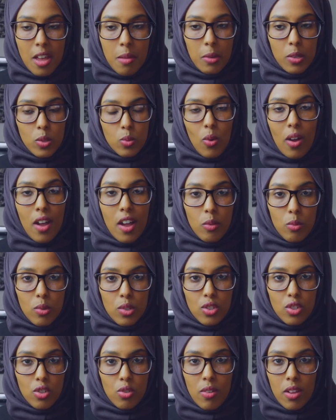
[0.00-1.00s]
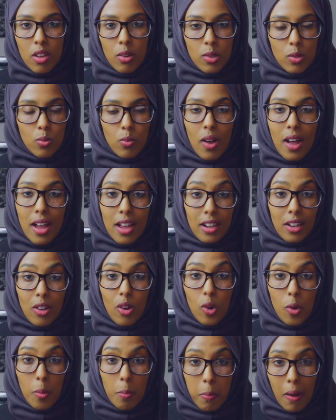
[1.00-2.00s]
because what I was doing was what I
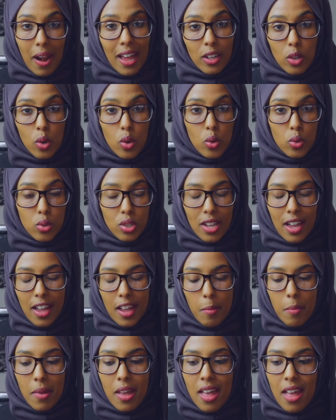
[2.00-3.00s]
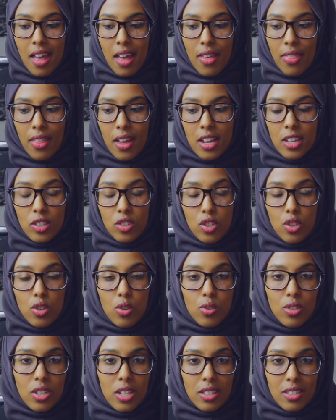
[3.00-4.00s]
call black hole time. And that is
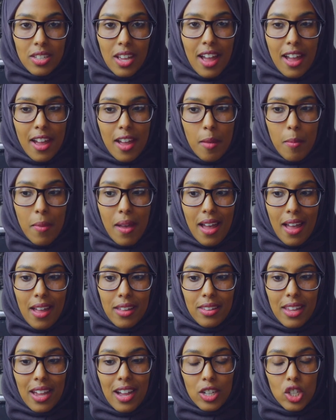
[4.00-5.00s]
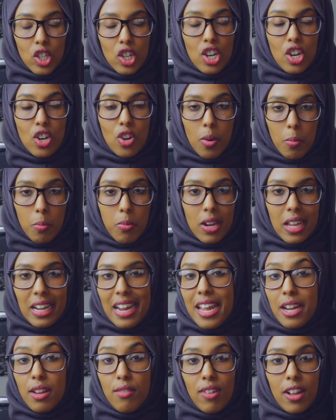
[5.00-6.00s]
using time and actually not bringing
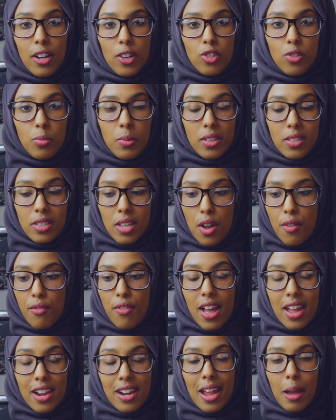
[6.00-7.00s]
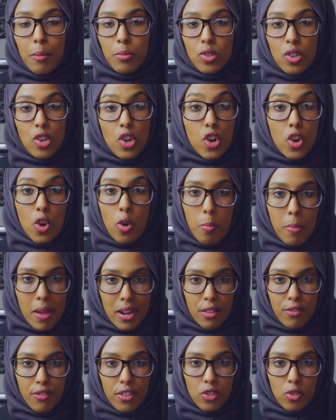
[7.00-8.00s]
any value to myself and absolutely no
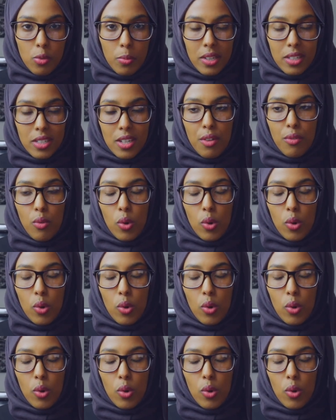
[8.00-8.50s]
benefit to myself